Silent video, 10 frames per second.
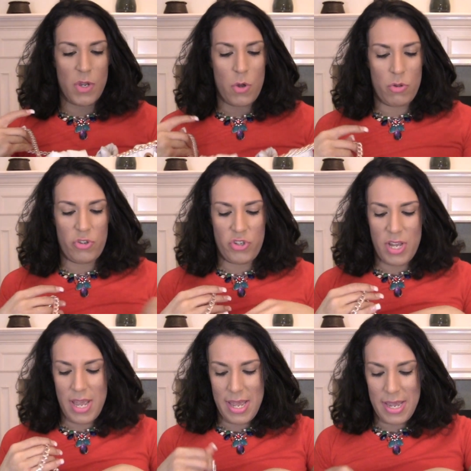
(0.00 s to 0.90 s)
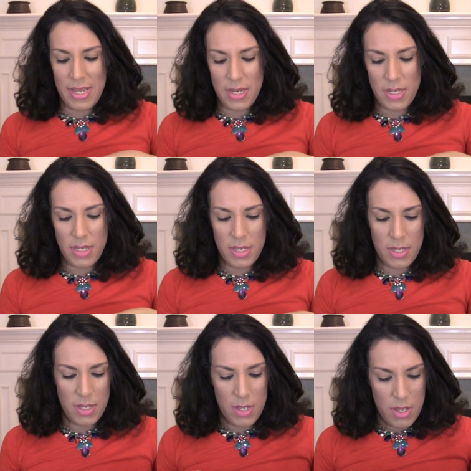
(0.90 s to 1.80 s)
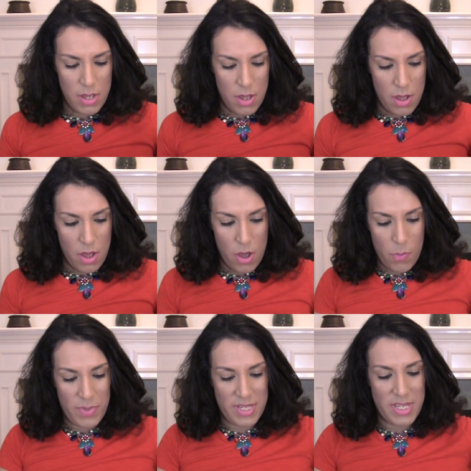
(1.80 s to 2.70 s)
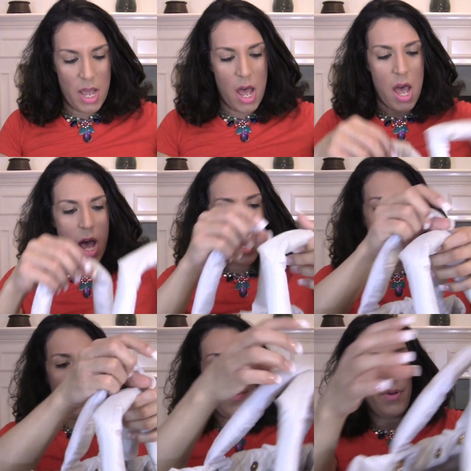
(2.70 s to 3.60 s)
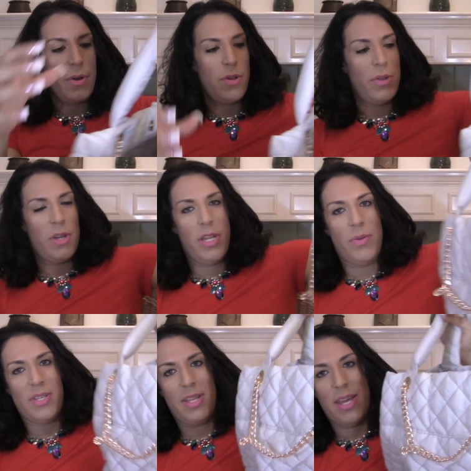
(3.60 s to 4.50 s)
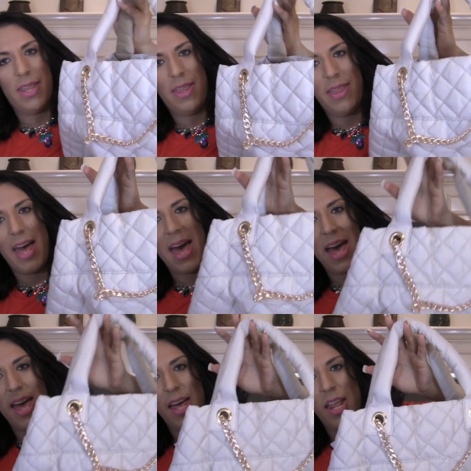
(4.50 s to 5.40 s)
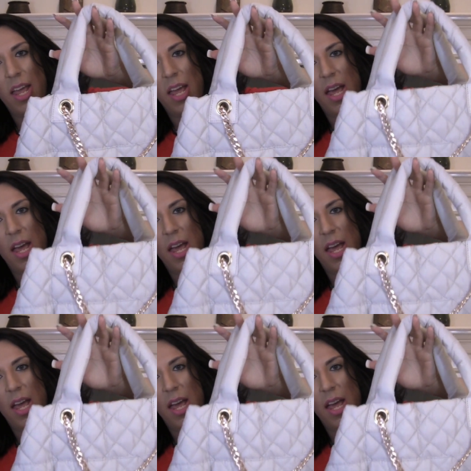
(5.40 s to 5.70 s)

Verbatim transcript: Gold chain. Opens up. Or you can use it like that.